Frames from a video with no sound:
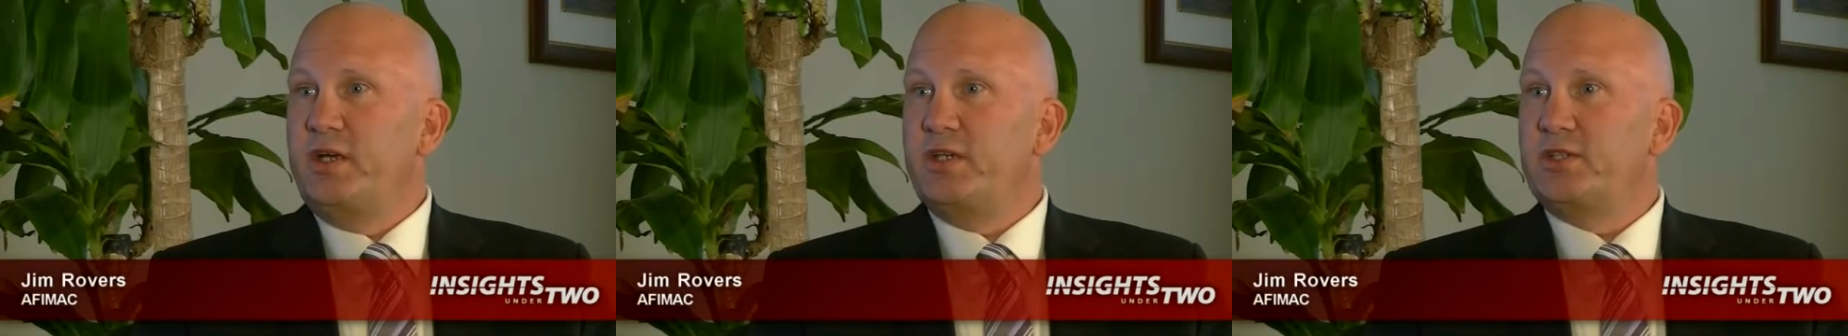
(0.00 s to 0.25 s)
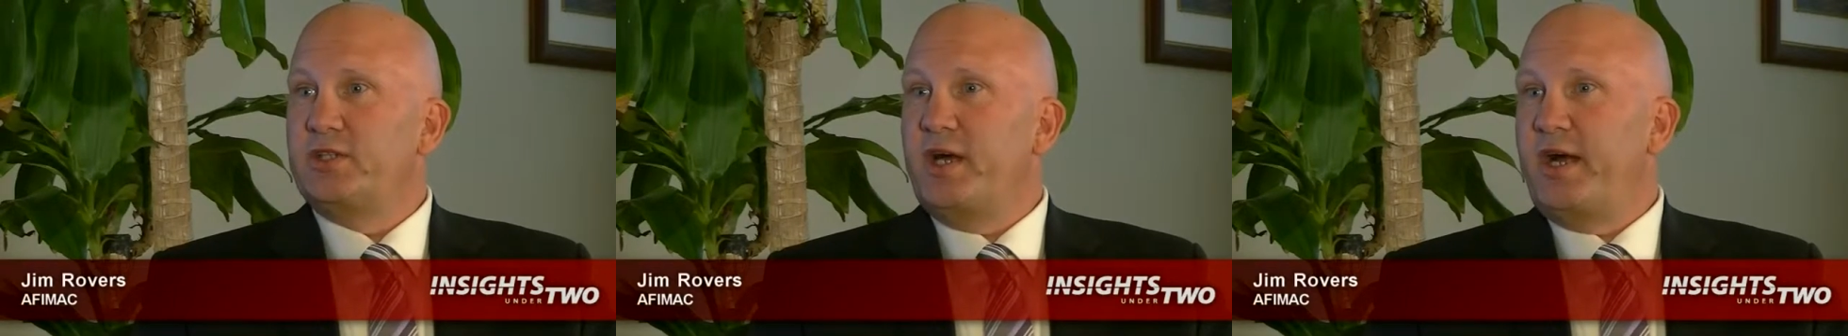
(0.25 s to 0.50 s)

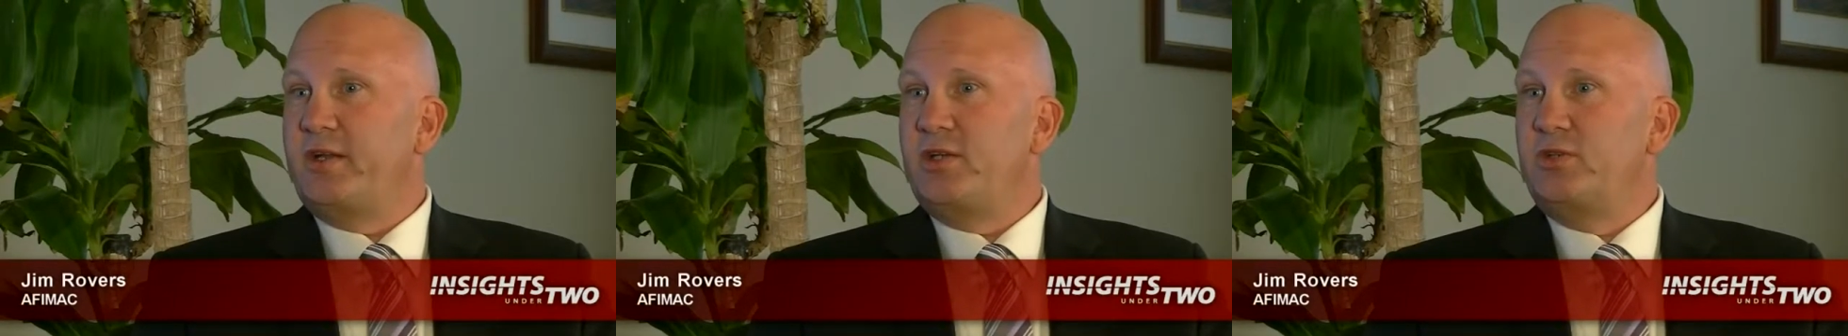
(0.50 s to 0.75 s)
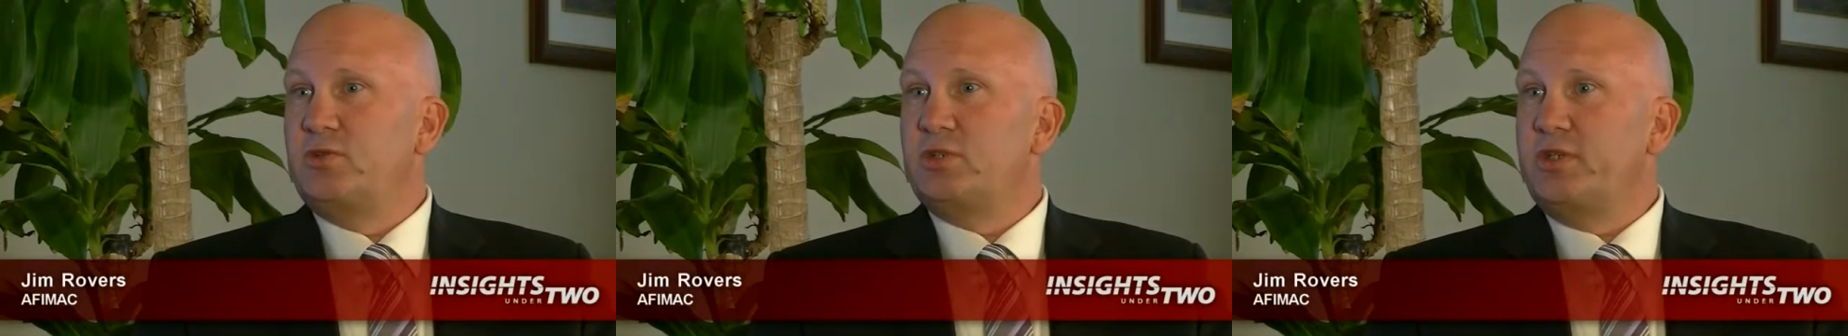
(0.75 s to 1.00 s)
is that
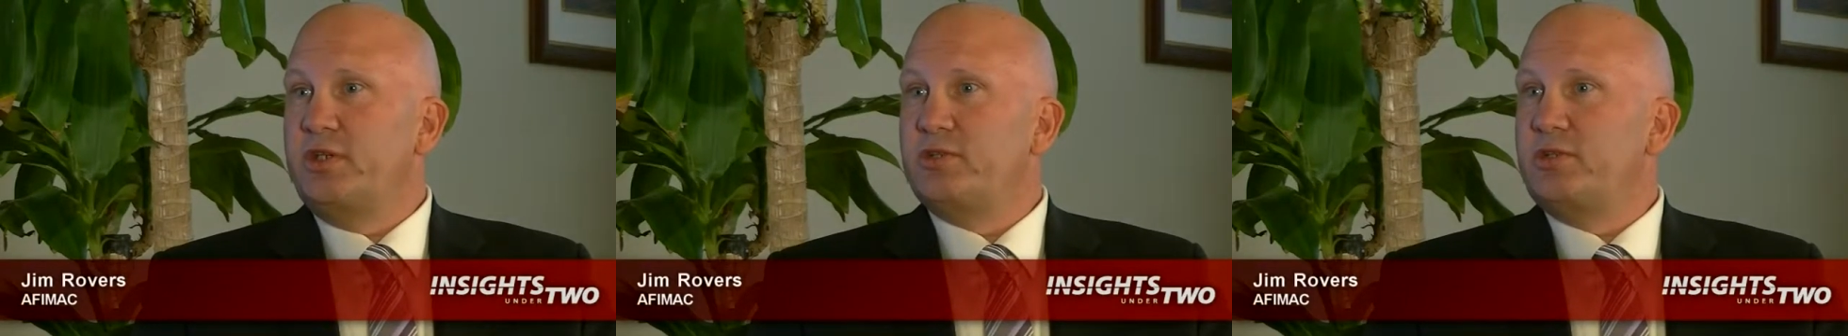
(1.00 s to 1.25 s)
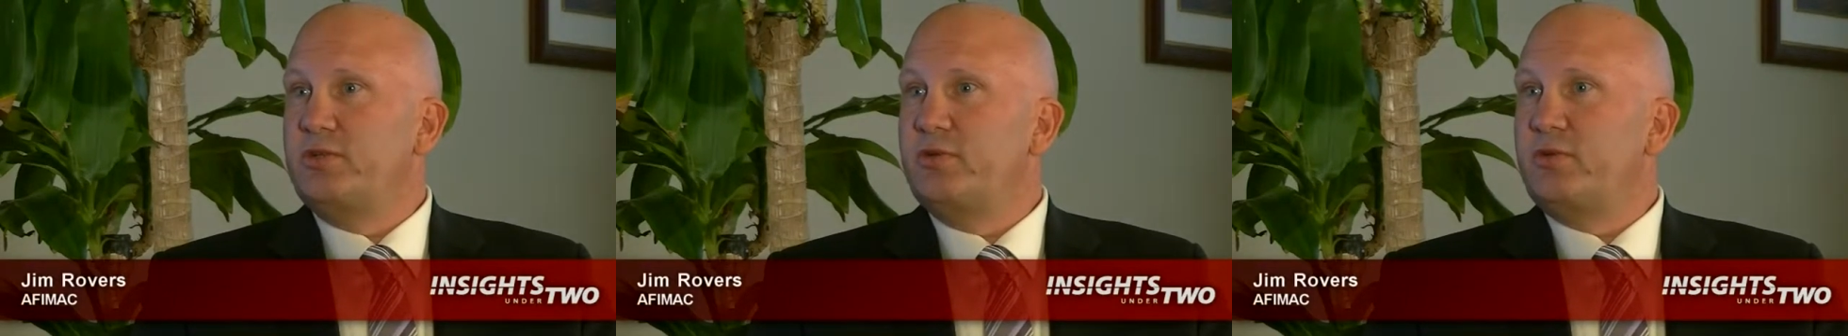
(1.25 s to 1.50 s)
usually in
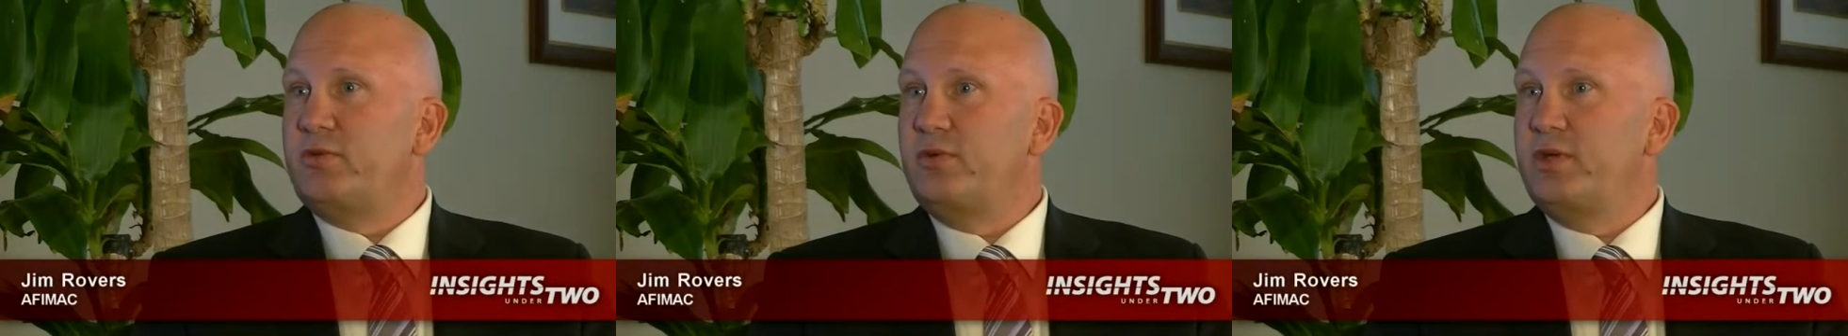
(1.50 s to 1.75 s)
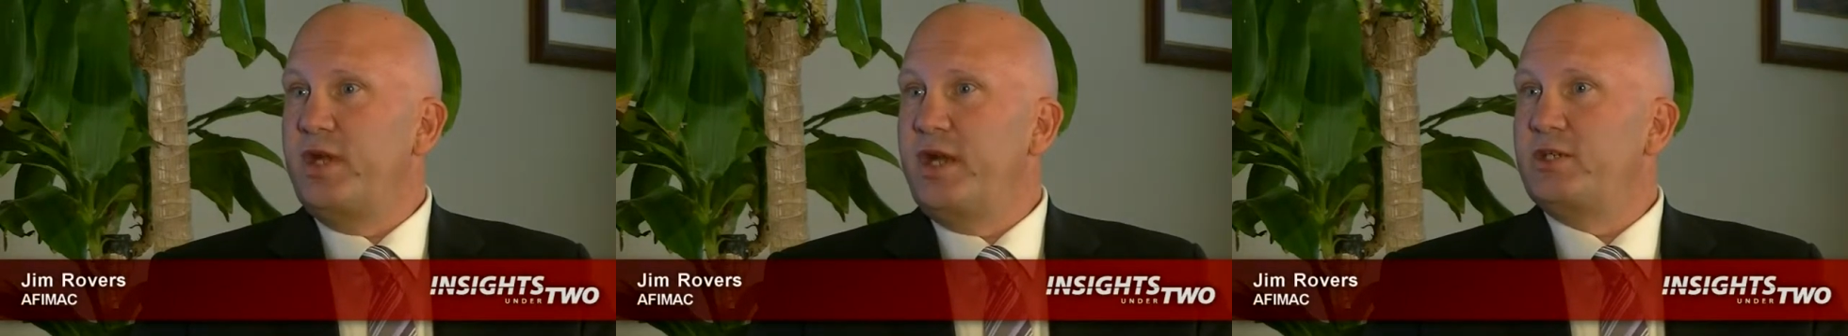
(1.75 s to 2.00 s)
2 to
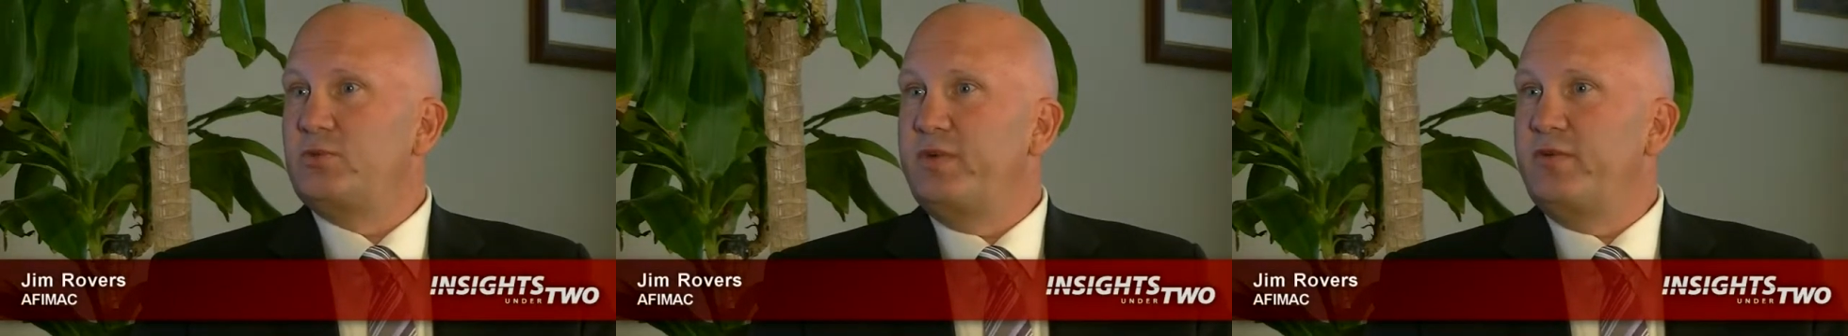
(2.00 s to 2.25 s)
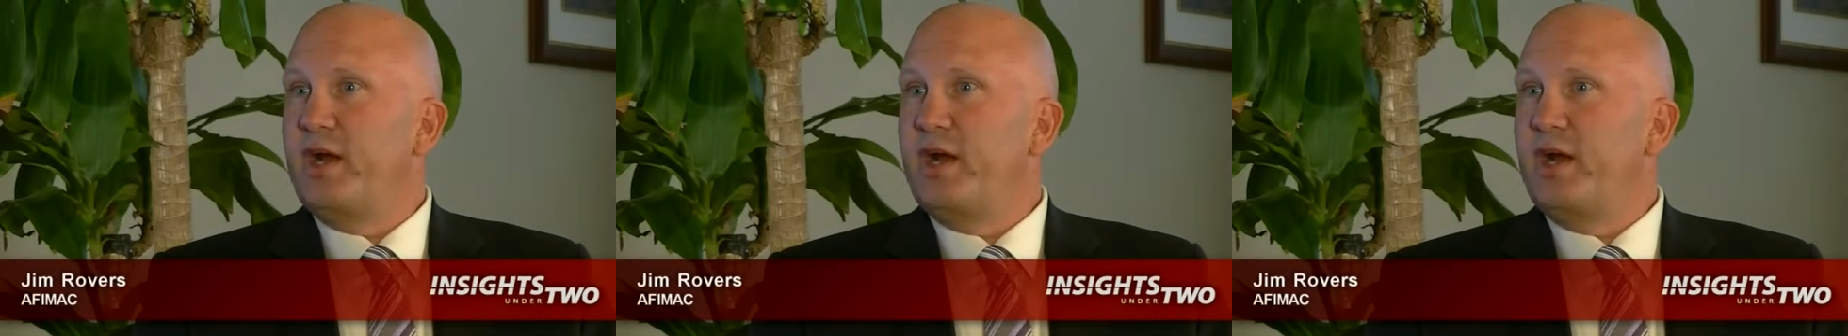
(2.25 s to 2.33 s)
3 days we've